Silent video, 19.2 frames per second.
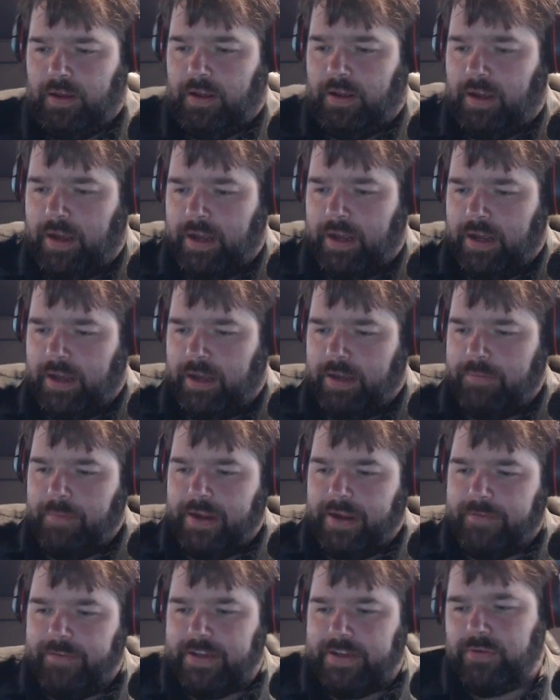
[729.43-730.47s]
Uh,
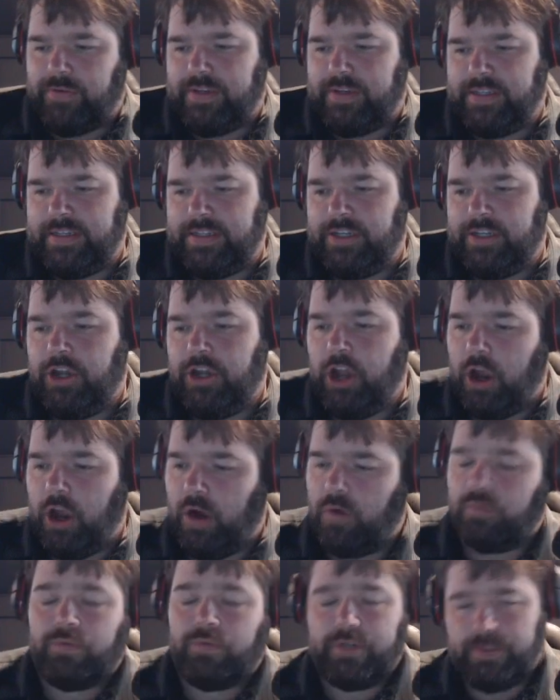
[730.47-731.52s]
Mike Vasquez says
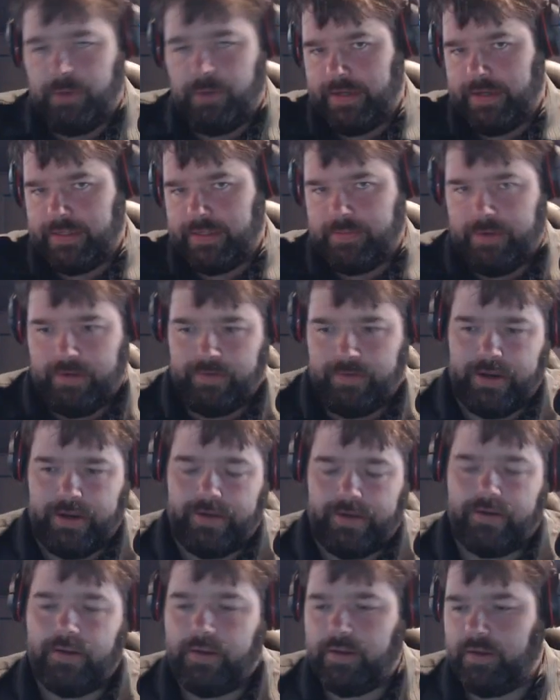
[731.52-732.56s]
no, responding to me when
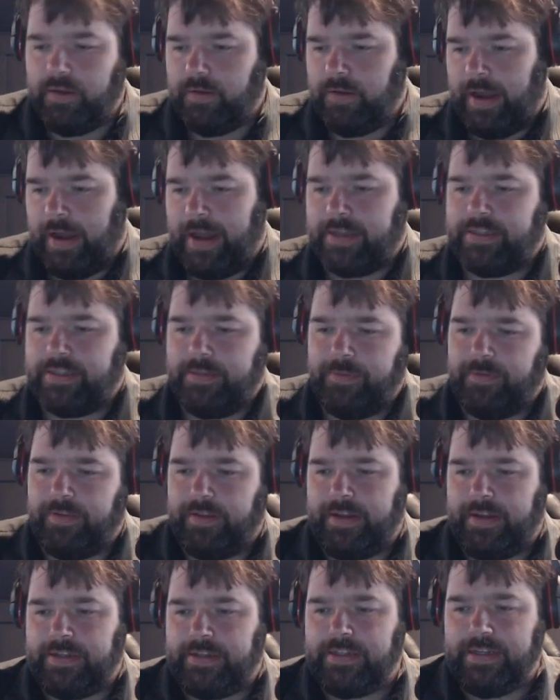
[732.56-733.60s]
I asked him if he
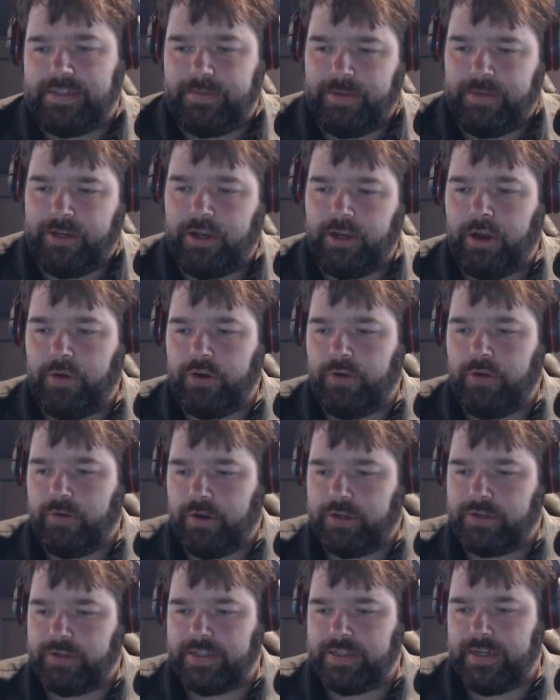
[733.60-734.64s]
thinks less of me. No, you were
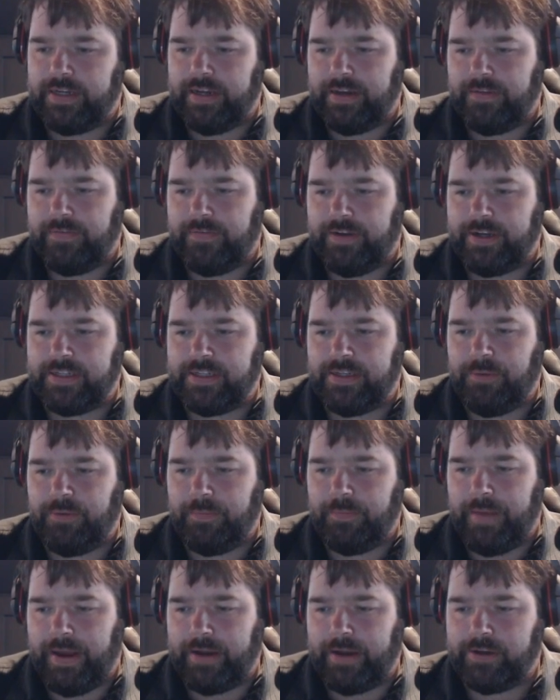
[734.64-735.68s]
addressing it in a very simple
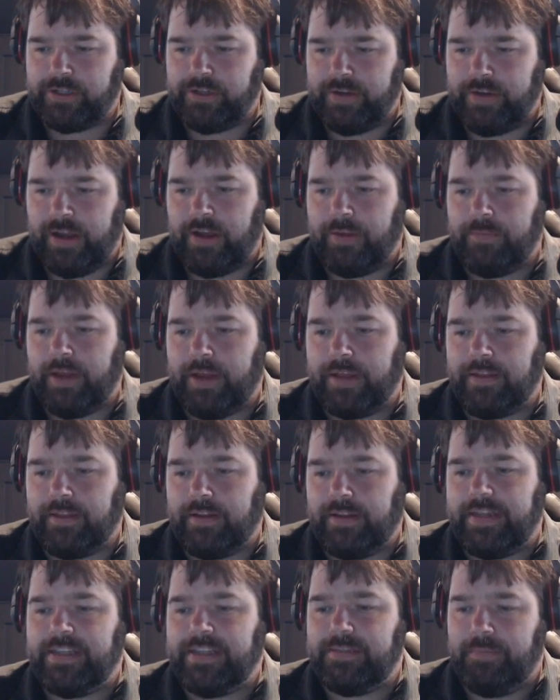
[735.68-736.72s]
manner, so now I'm not the
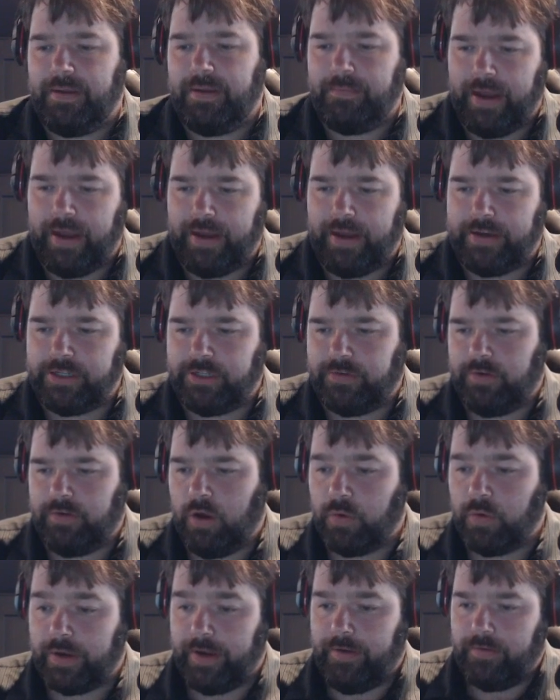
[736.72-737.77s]
least bit mad at you.
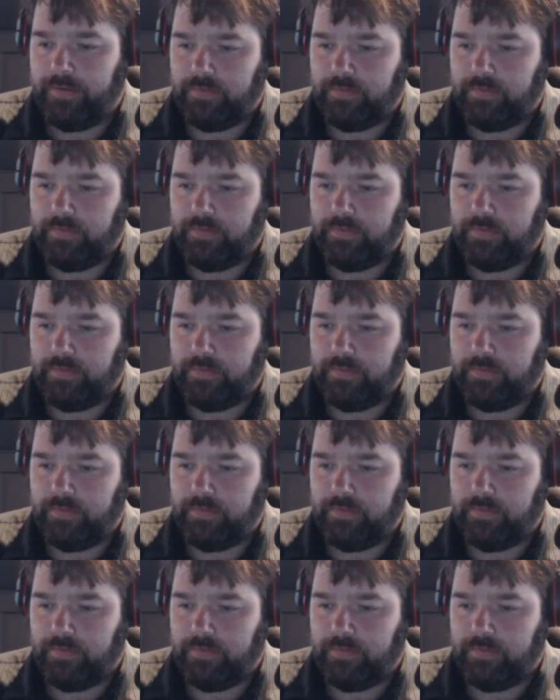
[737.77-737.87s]
Okay.